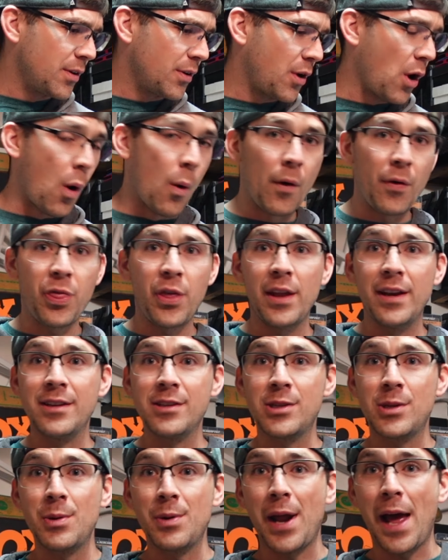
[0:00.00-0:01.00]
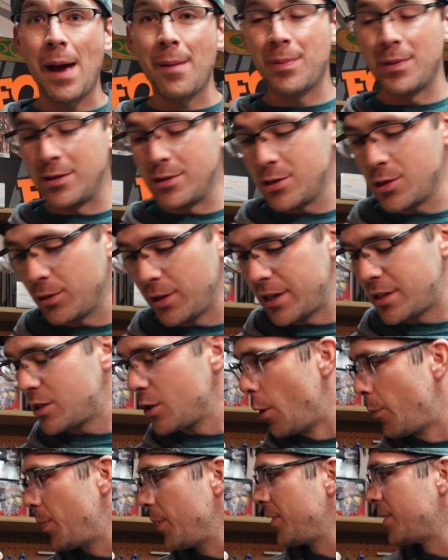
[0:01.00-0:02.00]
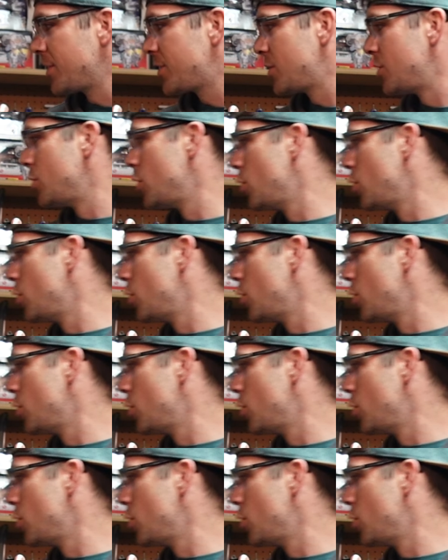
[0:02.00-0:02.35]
go with it and see what happens. So let's open this new